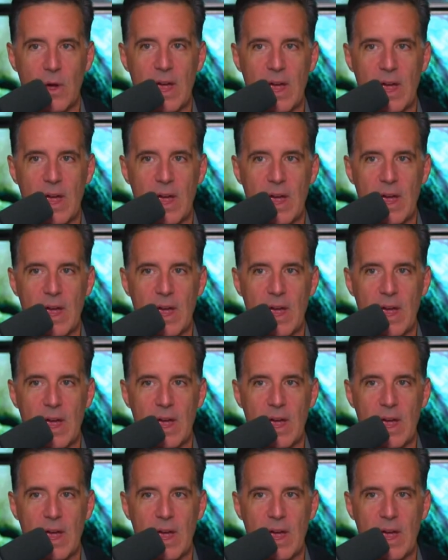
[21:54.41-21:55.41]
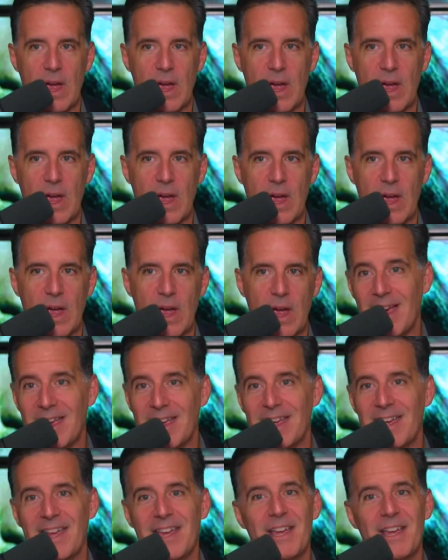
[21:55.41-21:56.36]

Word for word: everybody has to go through me. Why?